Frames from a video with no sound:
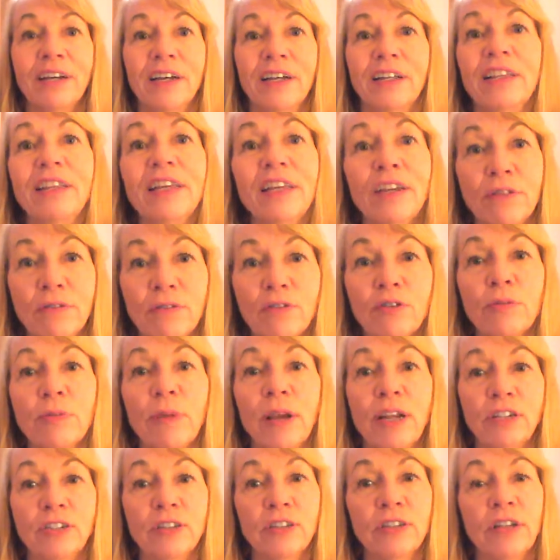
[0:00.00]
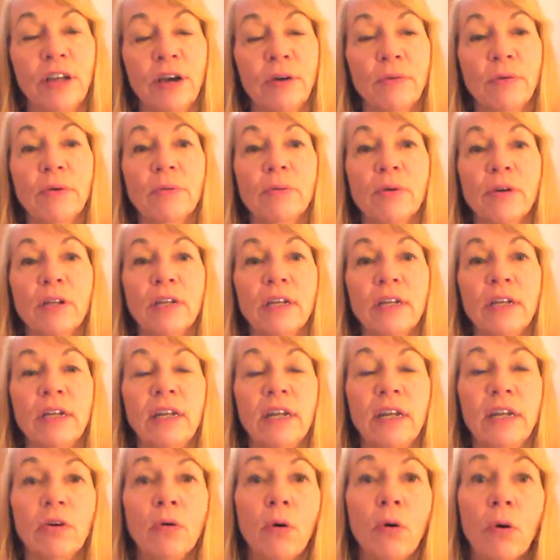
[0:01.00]
the information that we really
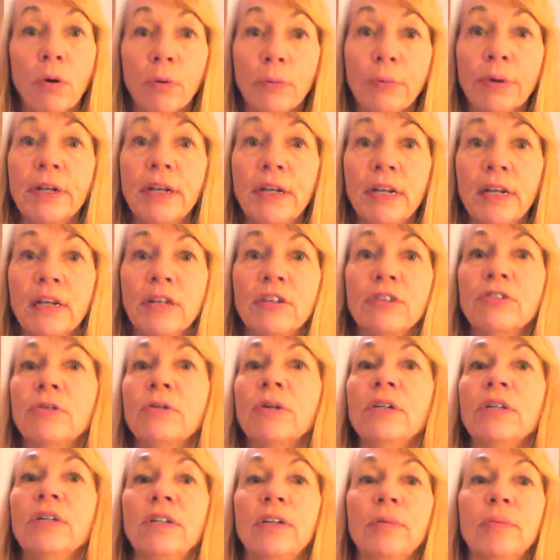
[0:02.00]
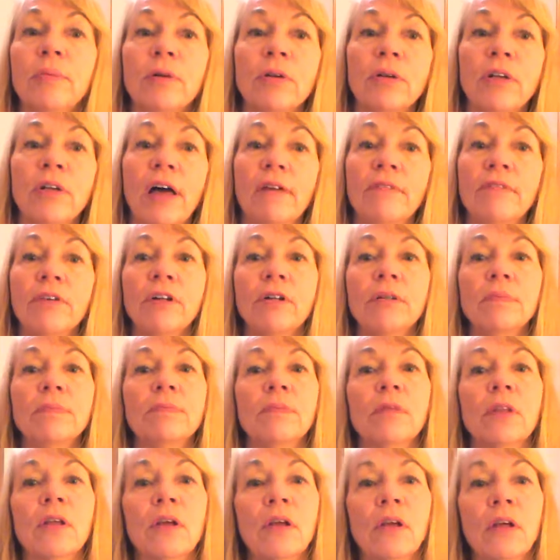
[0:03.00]
need or we need it to a deeper level.
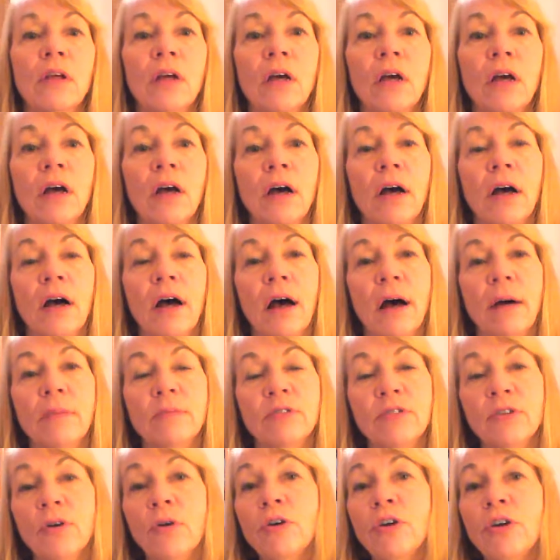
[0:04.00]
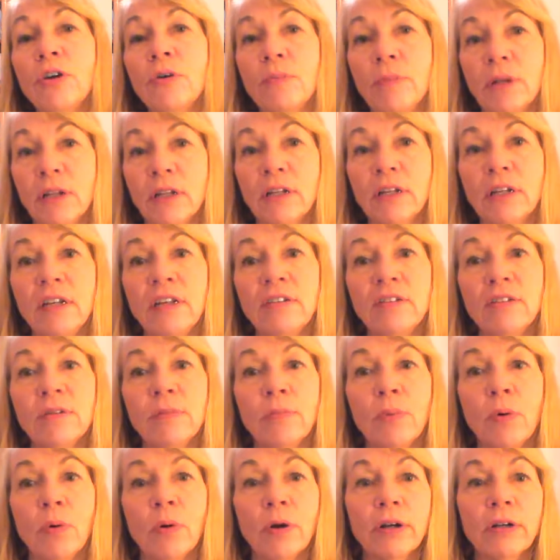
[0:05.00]
So humility is
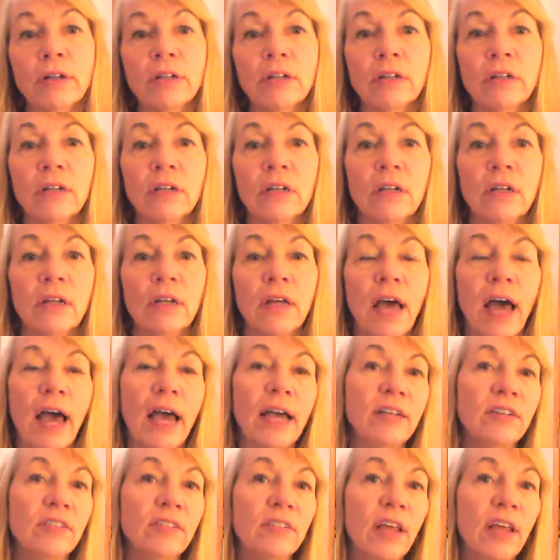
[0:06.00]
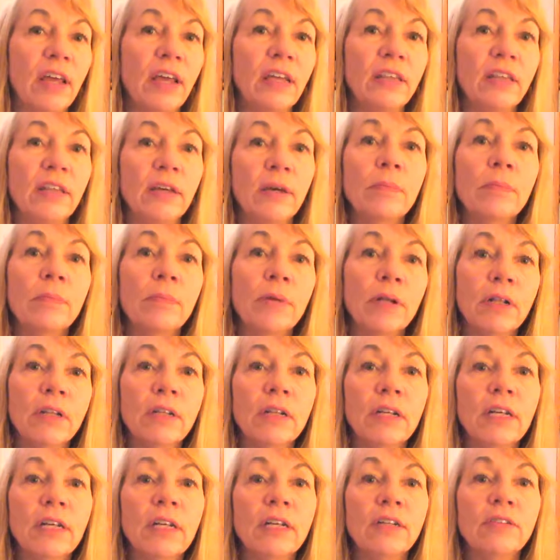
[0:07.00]
important. I'd say the
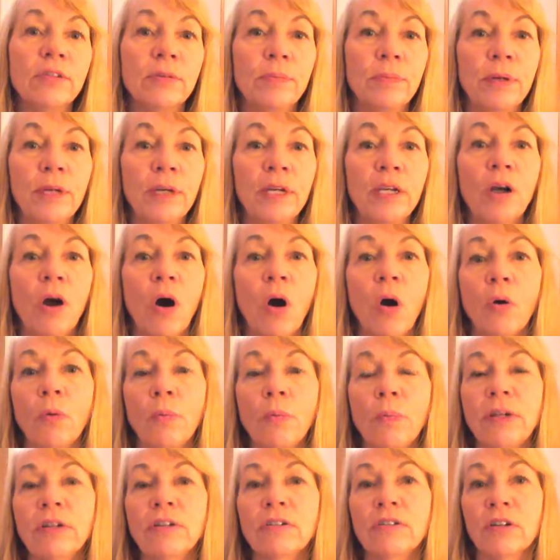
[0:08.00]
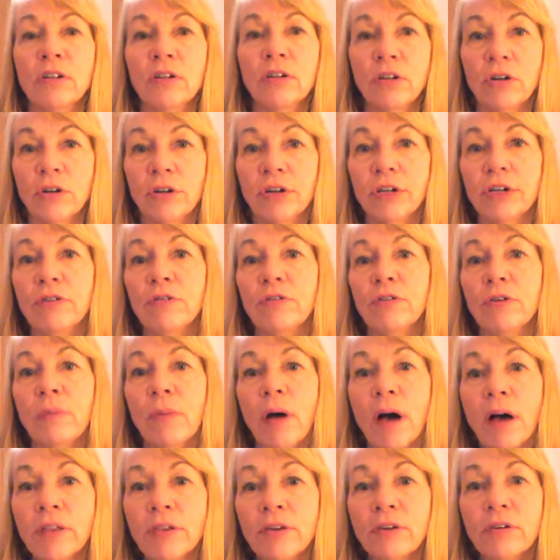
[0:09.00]
ability to be open to learning from
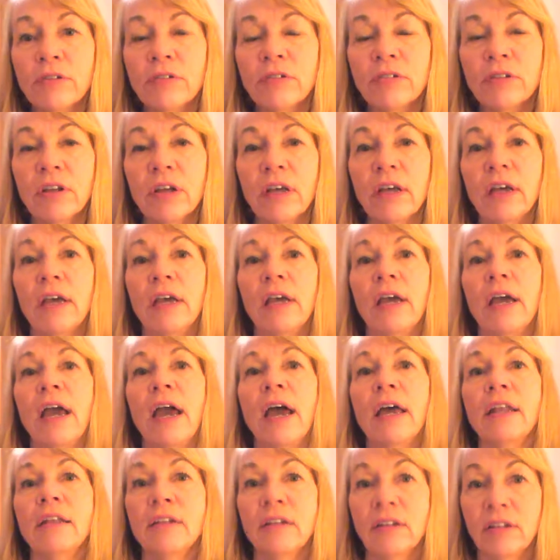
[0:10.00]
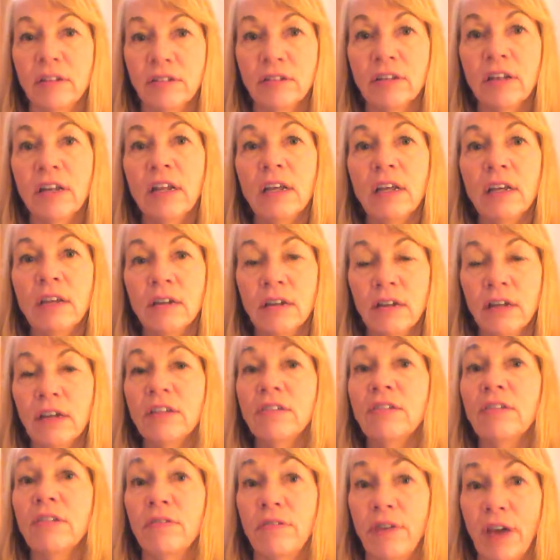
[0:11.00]
others and listening
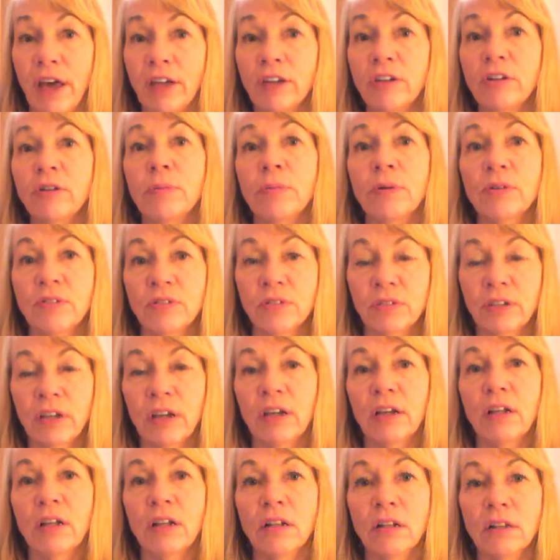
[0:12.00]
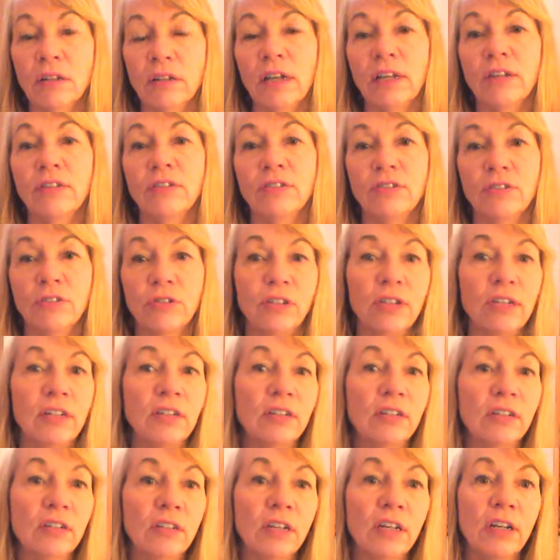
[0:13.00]
is a valuable skill in
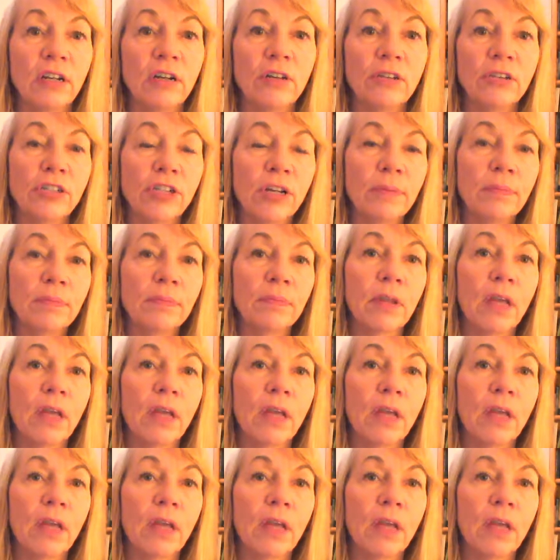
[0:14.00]
strategic leadership,